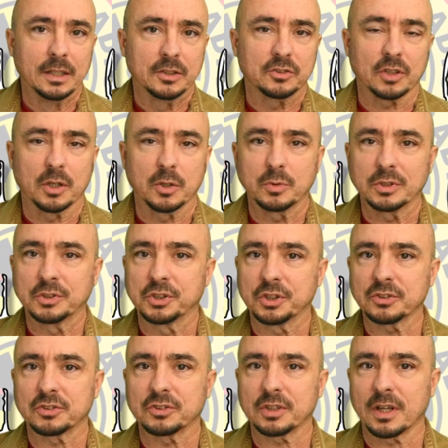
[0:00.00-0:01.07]
So
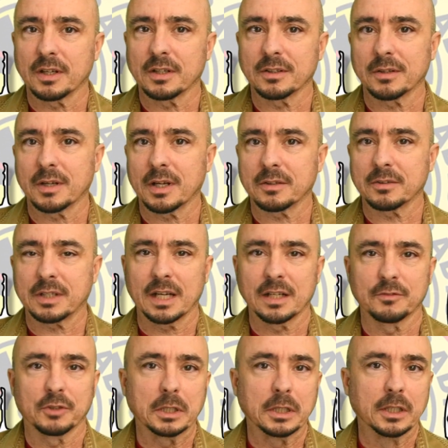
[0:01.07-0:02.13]
just uh, kind
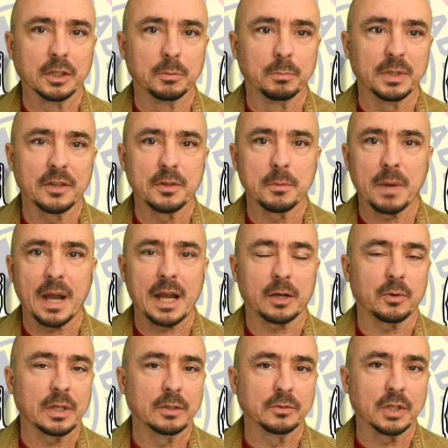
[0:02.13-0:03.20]
of a little bit of the
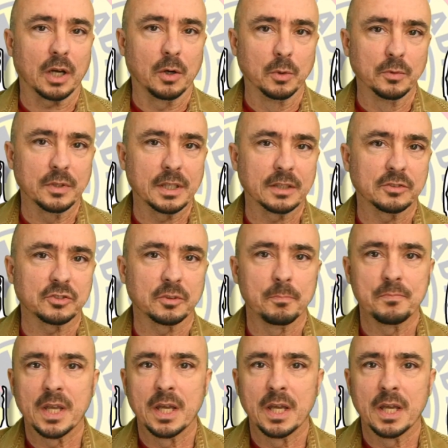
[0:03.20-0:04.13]
background on this.